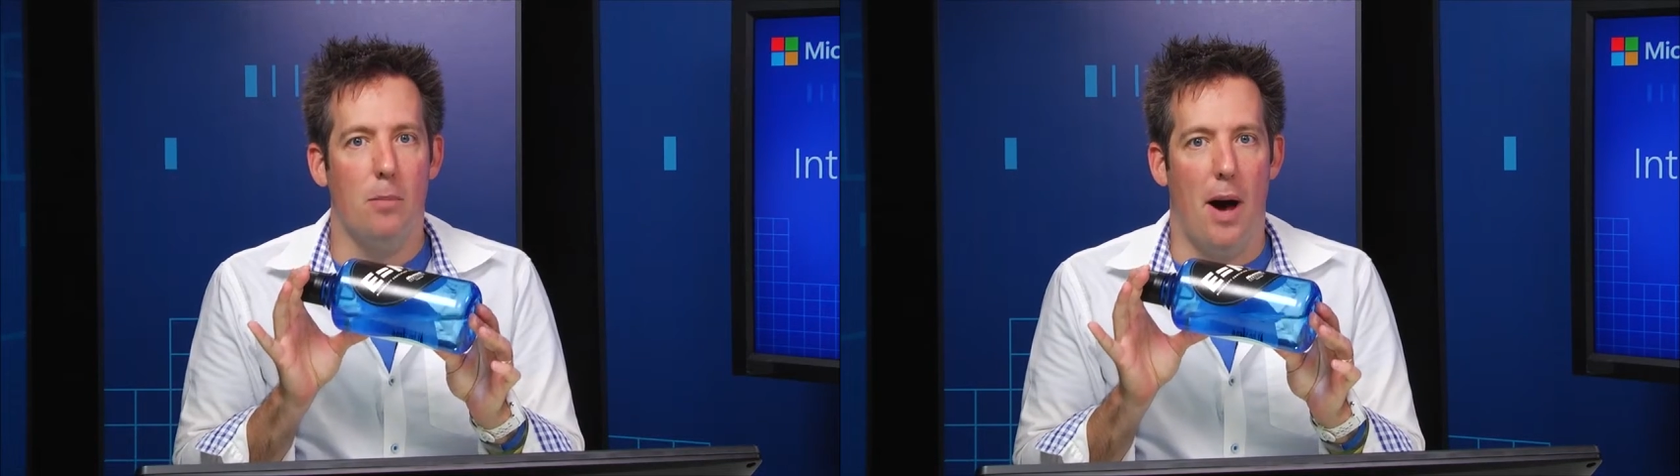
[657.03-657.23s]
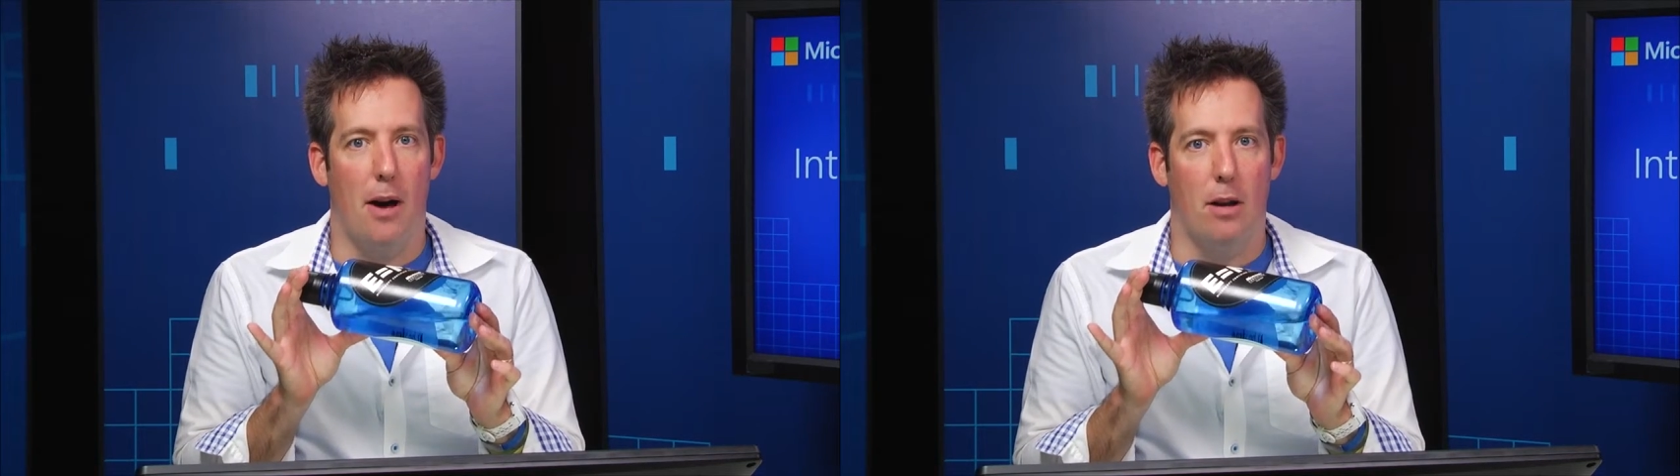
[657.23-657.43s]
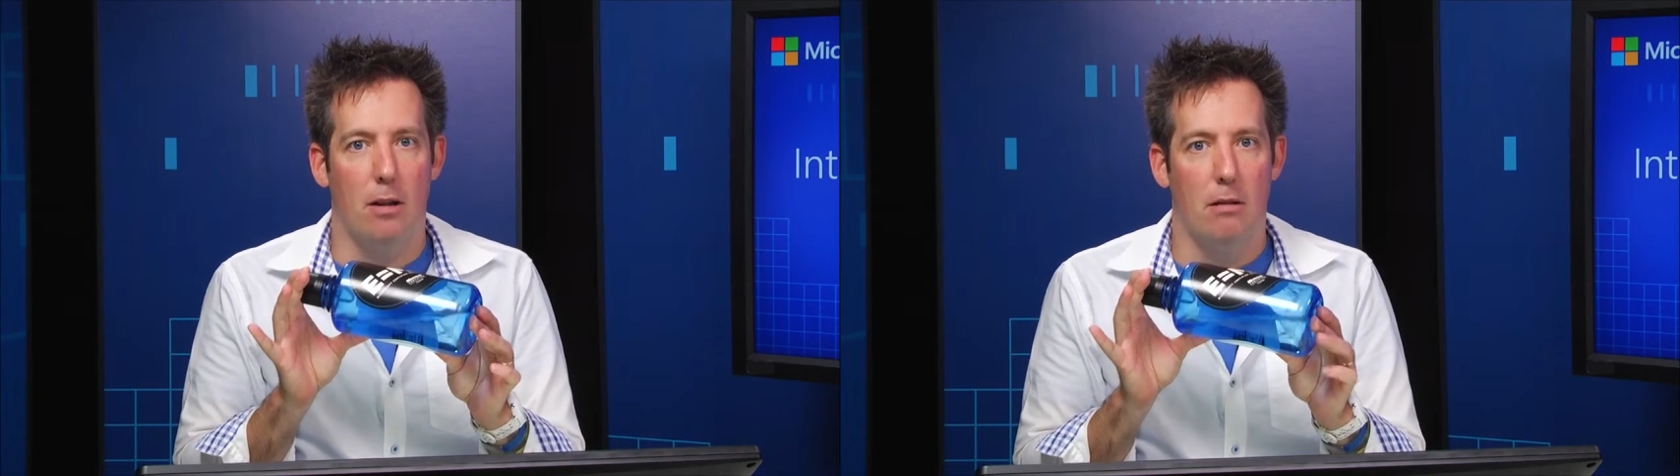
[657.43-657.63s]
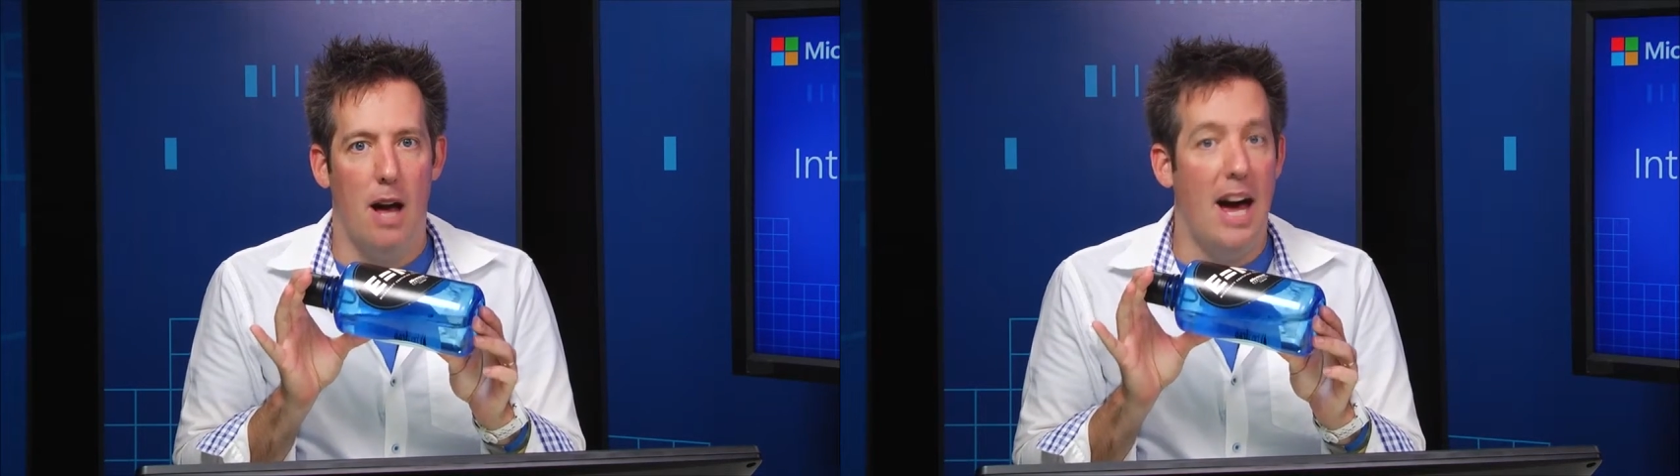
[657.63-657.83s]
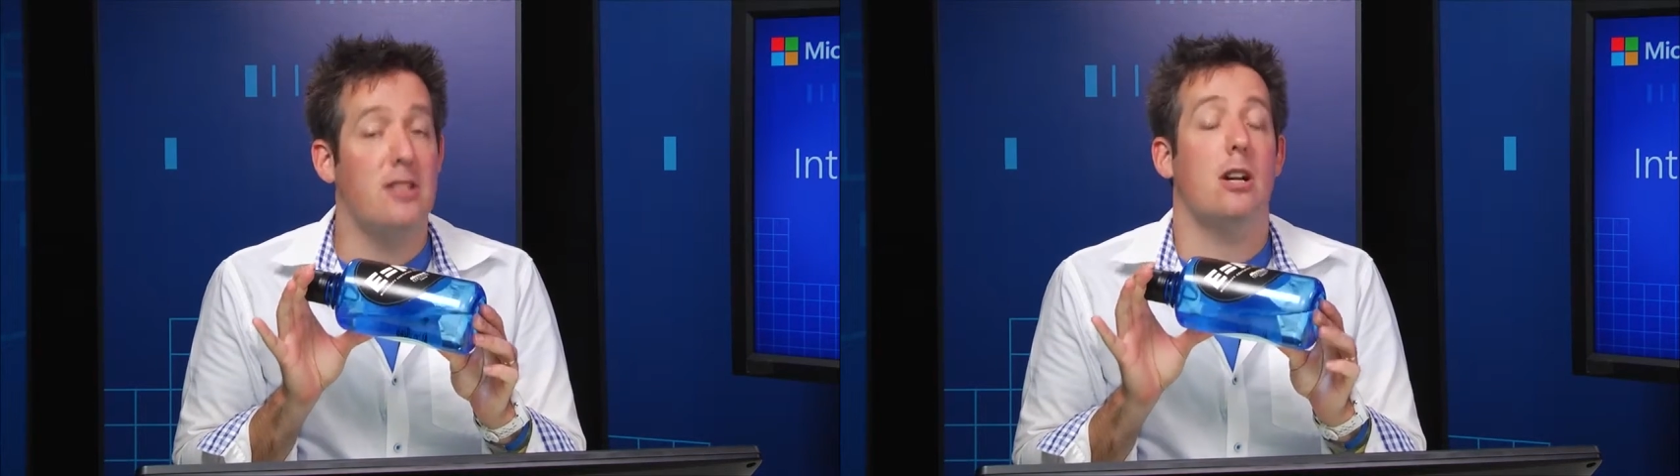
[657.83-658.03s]
bottle
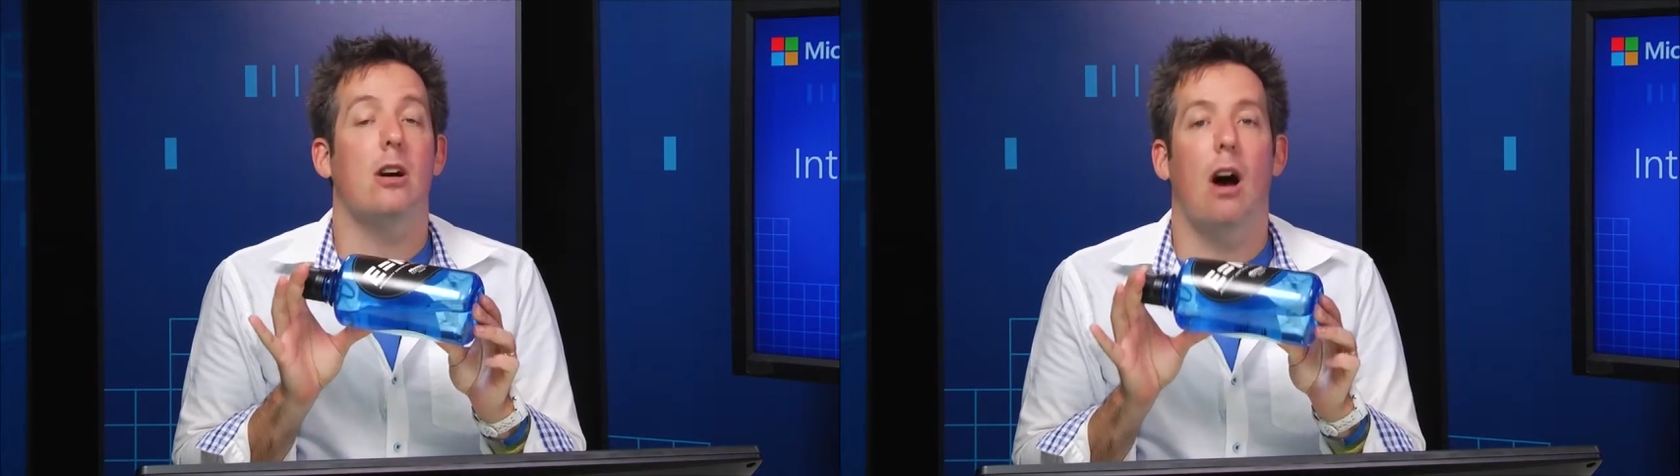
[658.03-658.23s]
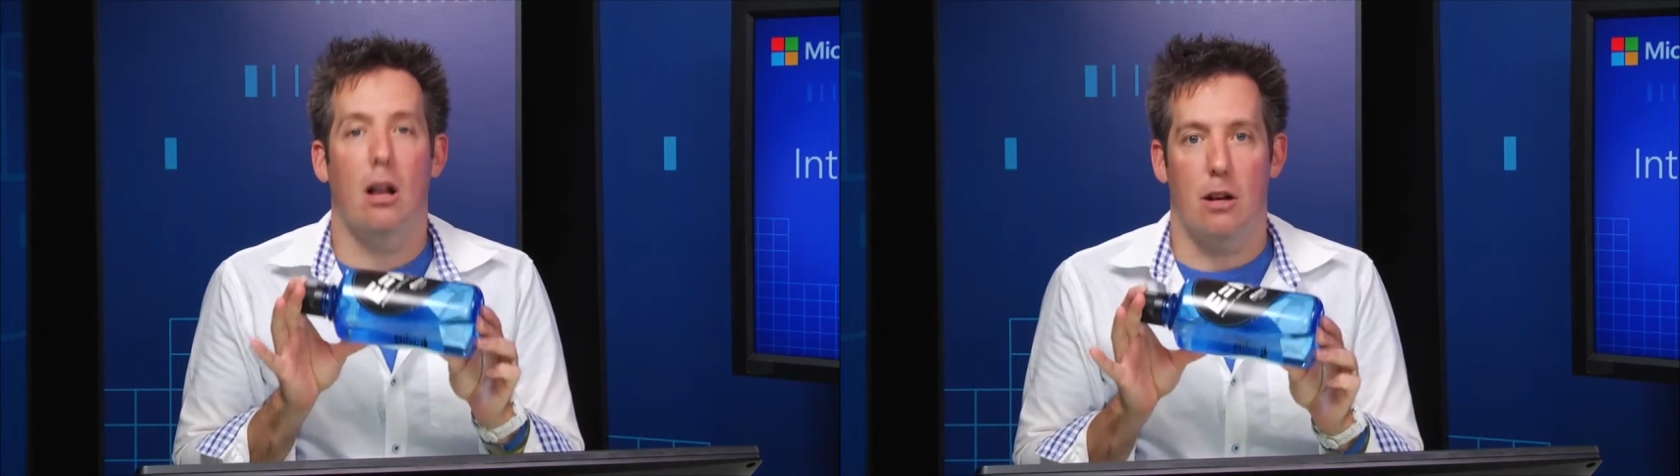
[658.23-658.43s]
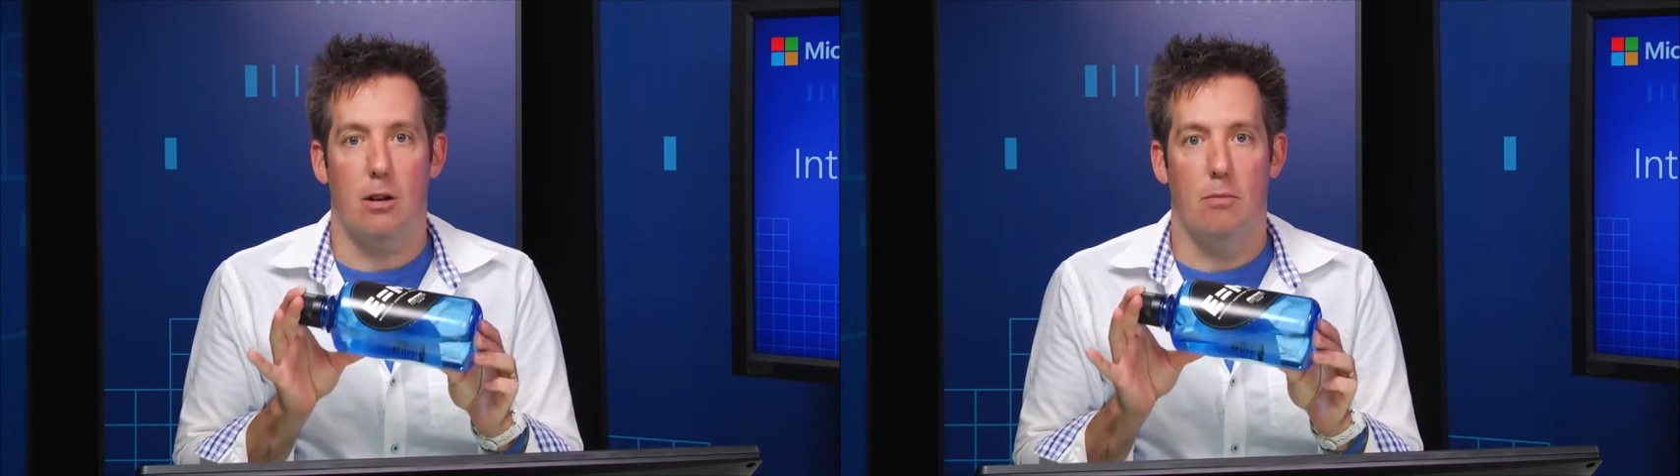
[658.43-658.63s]
has a color,